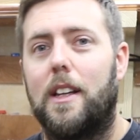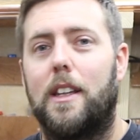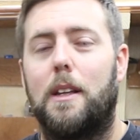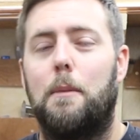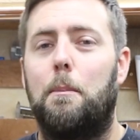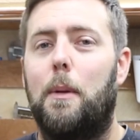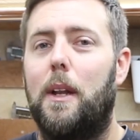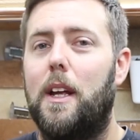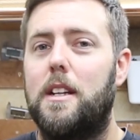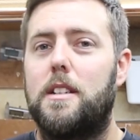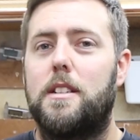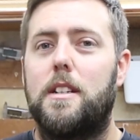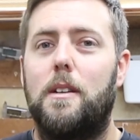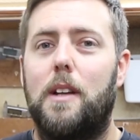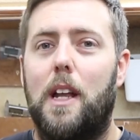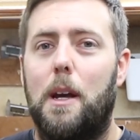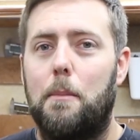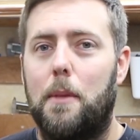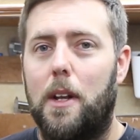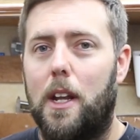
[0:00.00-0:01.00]
then please do
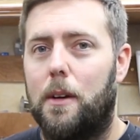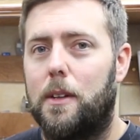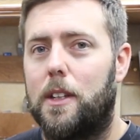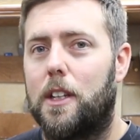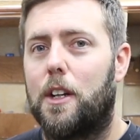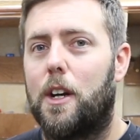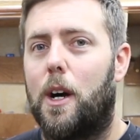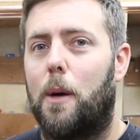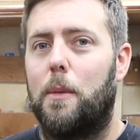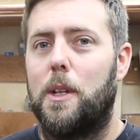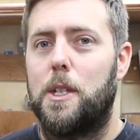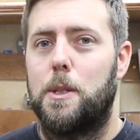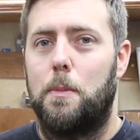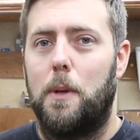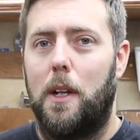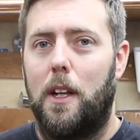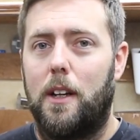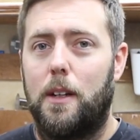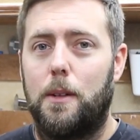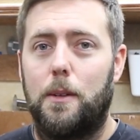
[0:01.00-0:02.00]
let me know in the comments
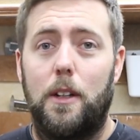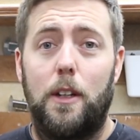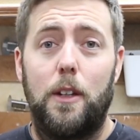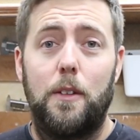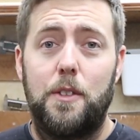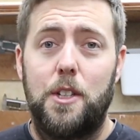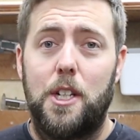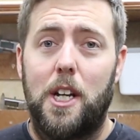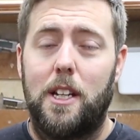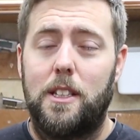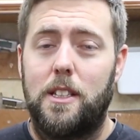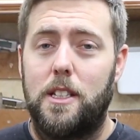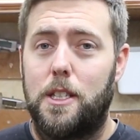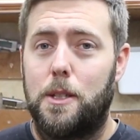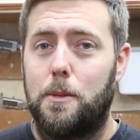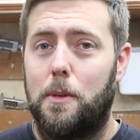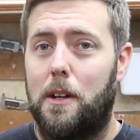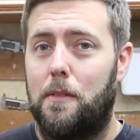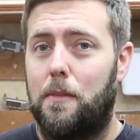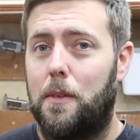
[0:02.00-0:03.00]
below. I love chatting
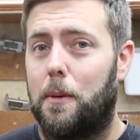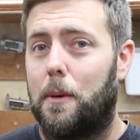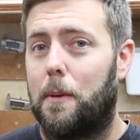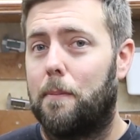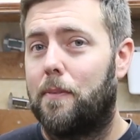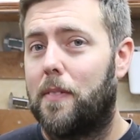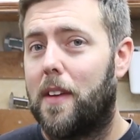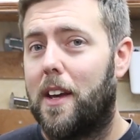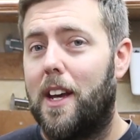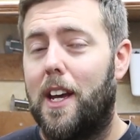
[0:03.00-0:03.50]
to everyone.